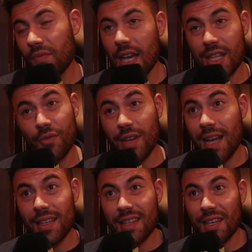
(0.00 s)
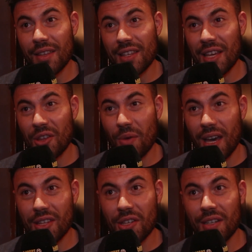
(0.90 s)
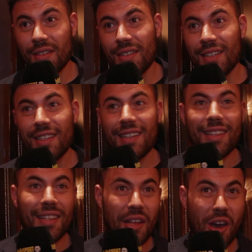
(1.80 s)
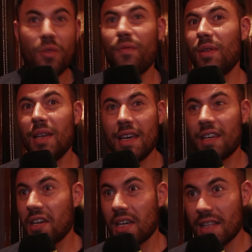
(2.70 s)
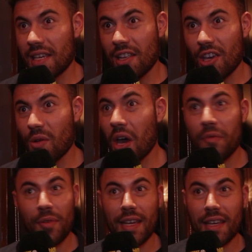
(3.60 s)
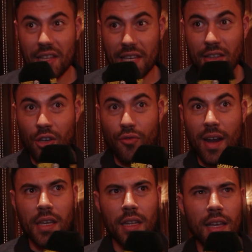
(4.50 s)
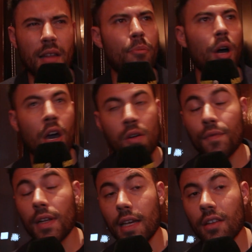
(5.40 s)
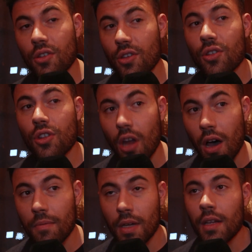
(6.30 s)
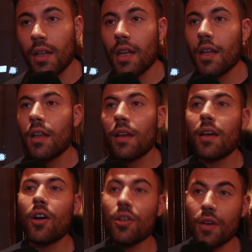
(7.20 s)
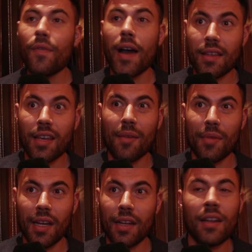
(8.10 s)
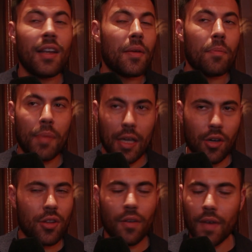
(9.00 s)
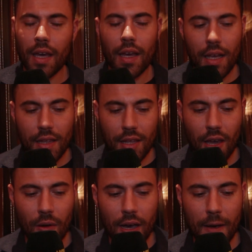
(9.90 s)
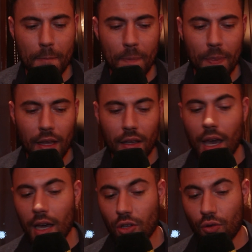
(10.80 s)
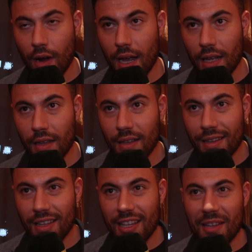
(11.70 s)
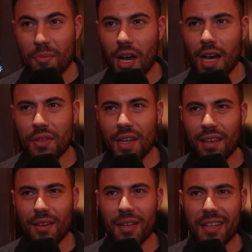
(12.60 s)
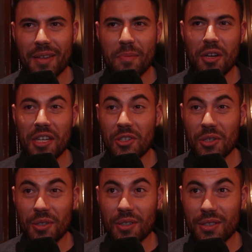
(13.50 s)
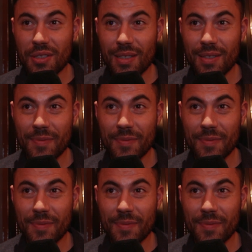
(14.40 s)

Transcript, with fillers: That's the reality of the situation. Hopefully it can continue. Hopefully it continues regularly, but hopefully it doesn't stop other fights happening because of it. And so um yeah, it's great, but I think money talks,